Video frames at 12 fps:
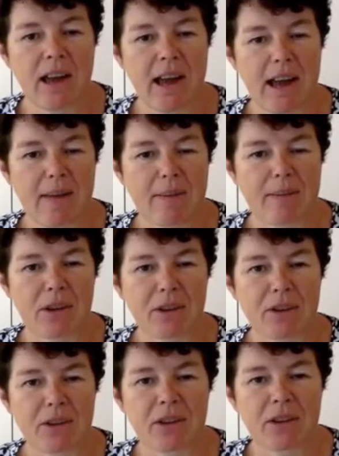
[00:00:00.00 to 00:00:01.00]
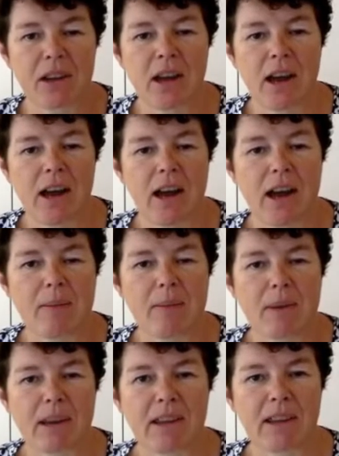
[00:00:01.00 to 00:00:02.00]
and beyond.
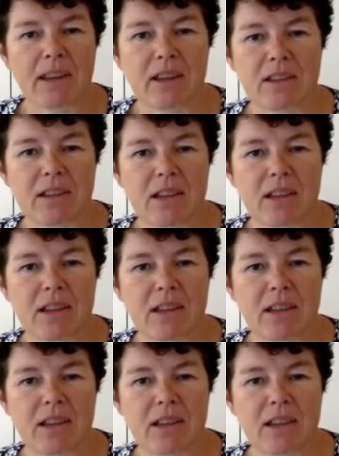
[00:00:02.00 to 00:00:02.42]
But I think that